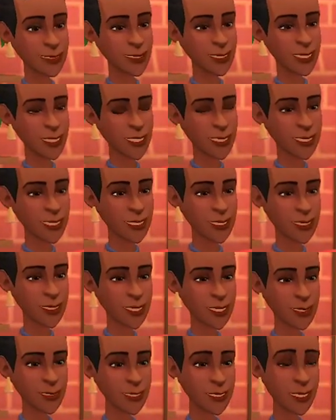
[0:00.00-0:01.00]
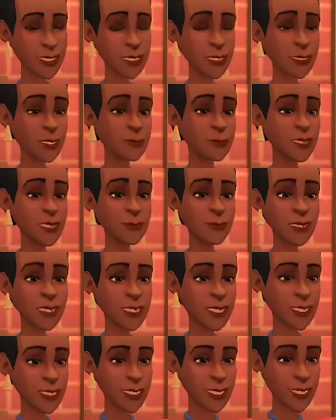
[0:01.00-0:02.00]
Then I'll tell you a story about
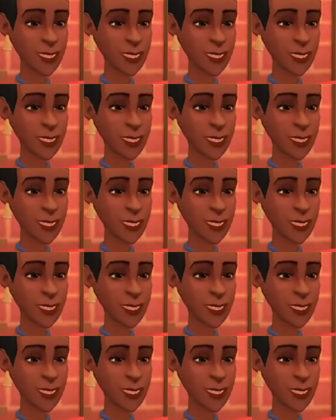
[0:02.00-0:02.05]
my